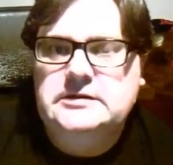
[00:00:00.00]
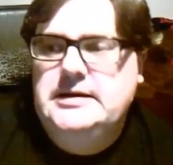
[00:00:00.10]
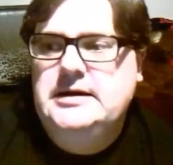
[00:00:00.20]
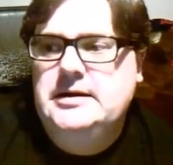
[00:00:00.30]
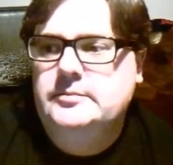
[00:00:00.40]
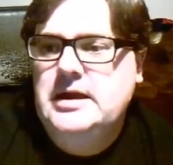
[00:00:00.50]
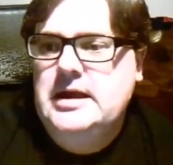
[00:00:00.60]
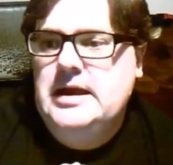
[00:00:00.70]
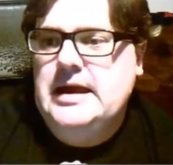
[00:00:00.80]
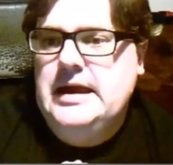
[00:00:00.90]
And
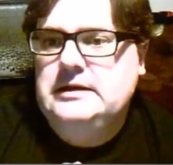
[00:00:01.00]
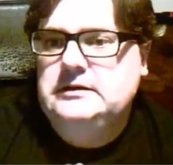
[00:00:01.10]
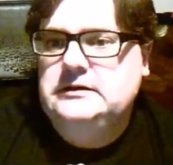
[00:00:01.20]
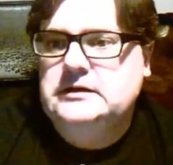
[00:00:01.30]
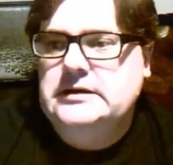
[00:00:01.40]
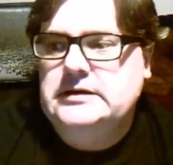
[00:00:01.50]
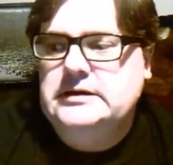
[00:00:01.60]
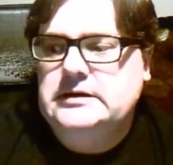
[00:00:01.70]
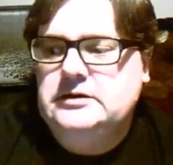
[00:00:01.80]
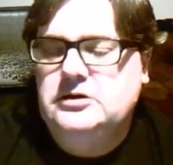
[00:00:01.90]

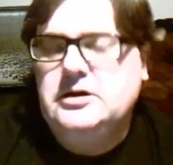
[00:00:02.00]
you